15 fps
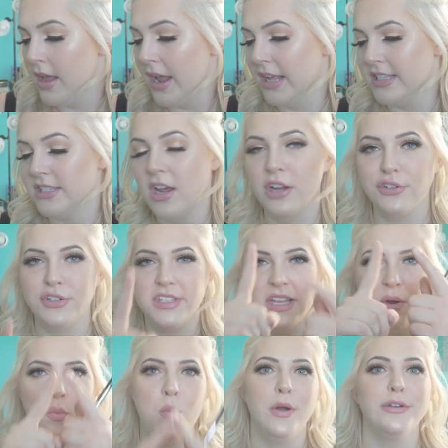It's not just
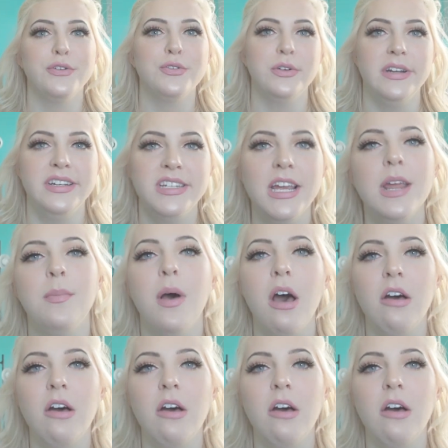like one straight tip,